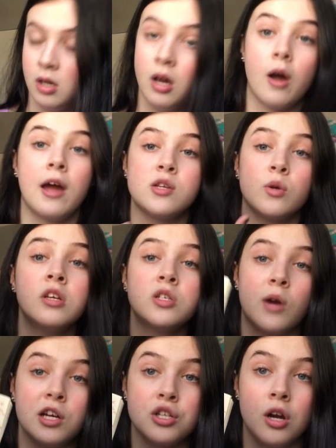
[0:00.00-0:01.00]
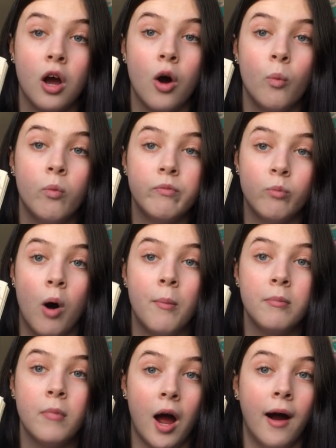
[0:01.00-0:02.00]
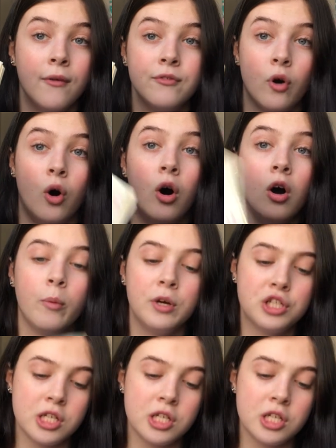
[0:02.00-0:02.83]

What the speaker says: Okay, so on this question I got 1 out of 4, which